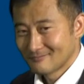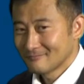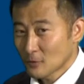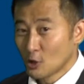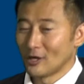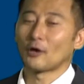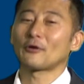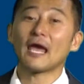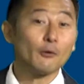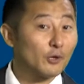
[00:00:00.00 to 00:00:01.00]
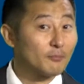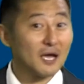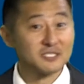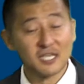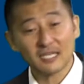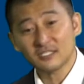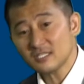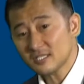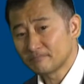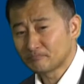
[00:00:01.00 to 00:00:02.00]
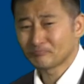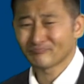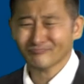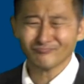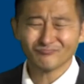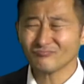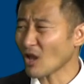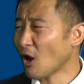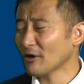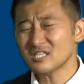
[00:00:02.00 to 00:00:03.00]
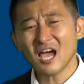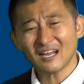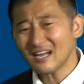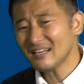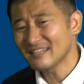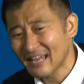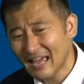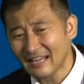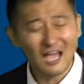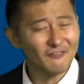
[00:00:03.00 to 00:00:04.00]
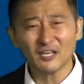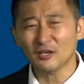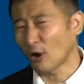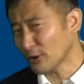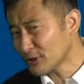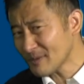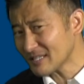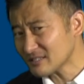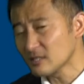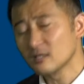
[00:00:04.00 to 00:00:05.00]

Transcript: Good, okay, with my sentence. Are Taka and Ken having an argument?